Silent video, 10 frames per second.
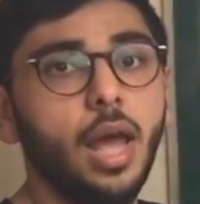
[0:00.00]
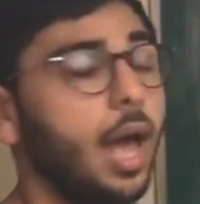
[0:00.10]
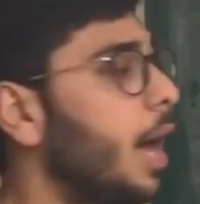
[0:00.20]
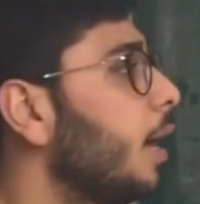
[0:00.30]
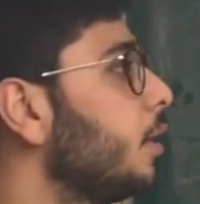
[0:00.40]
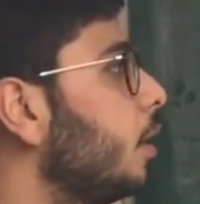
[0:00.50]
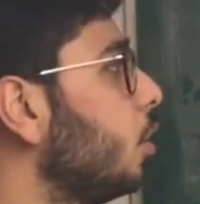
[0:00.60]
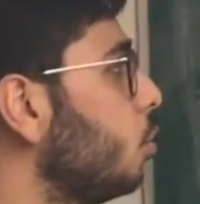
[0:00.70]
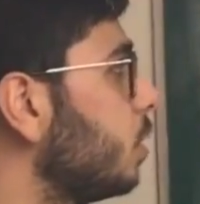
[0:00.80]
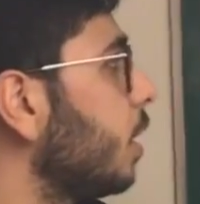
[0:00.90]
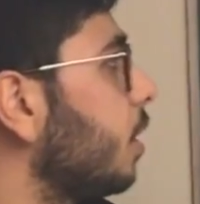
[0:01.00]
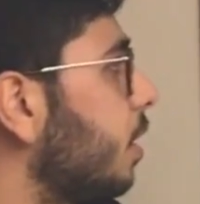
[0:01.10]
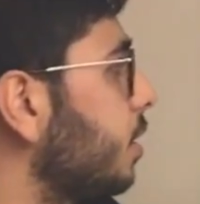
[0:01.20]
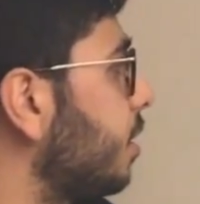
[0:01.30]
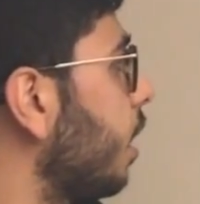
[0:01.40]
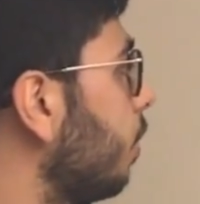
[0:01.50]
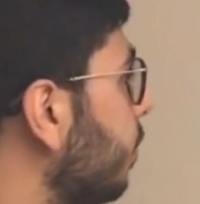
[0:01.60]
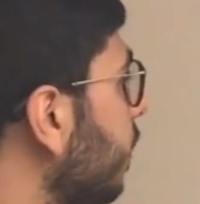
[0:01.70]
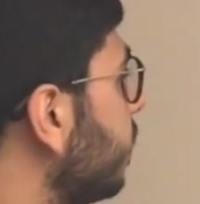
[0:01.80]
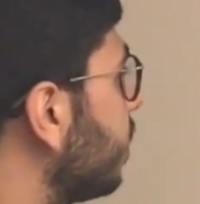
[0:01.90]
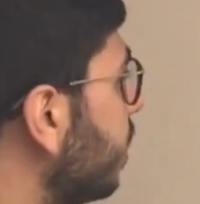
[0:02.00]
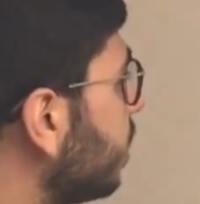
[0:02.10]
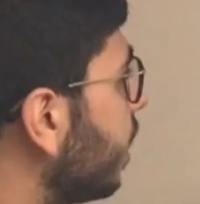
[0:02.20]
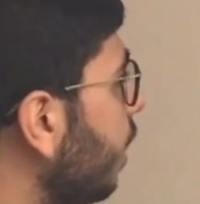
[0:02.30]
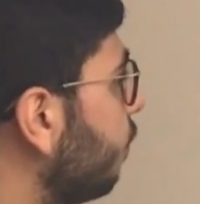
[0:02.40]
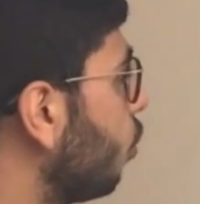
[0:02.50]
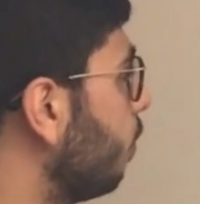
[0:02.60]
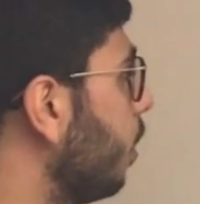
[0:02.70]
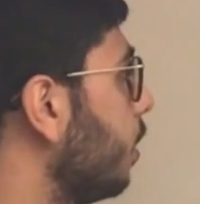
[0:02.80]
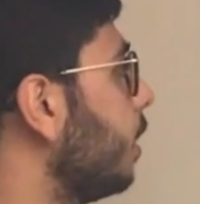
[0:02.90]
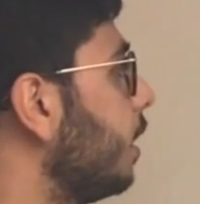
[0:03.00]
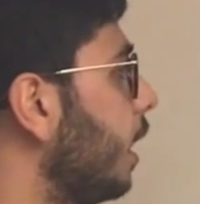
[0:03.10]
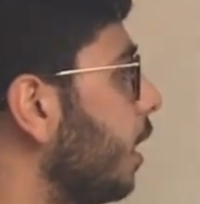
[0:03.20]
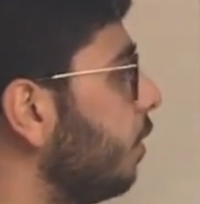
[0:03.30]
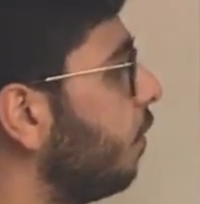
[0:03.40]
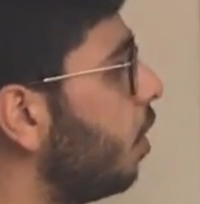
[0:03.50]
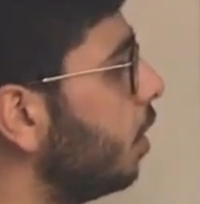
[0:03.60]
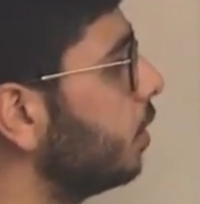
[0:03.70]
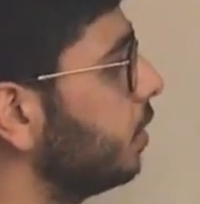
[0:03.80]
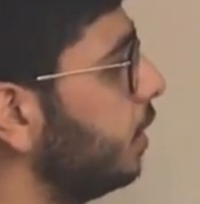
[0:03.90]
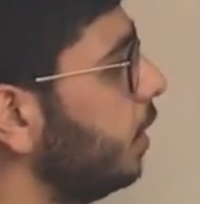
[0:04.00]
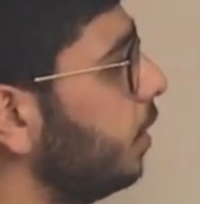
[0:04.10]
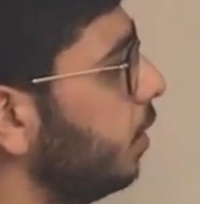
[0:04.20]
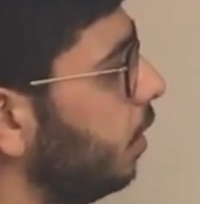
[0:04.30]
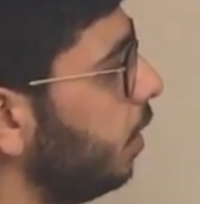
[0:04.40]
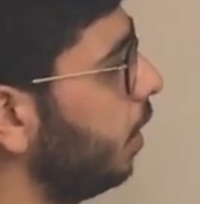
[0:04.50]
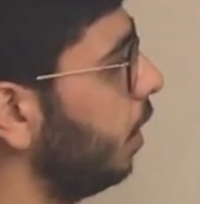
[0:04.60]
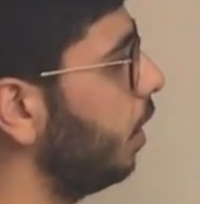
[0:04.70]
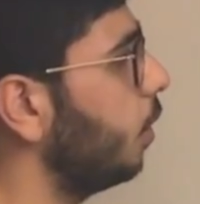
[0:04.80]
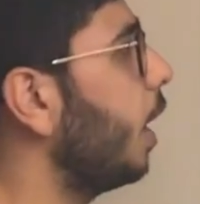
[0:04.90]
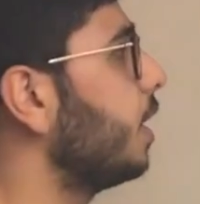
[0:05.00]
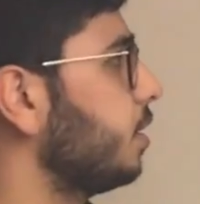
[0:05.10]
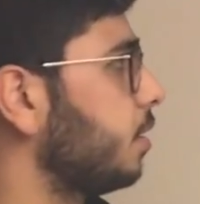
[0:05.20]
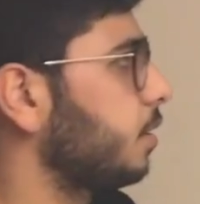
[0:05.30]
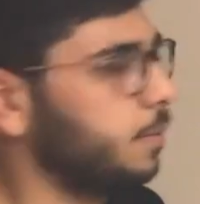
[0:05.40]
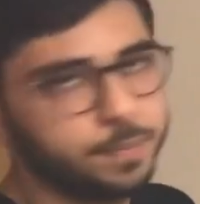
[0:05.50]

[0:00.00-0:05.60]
And using this setup gives us this gain formula, negative Rc S.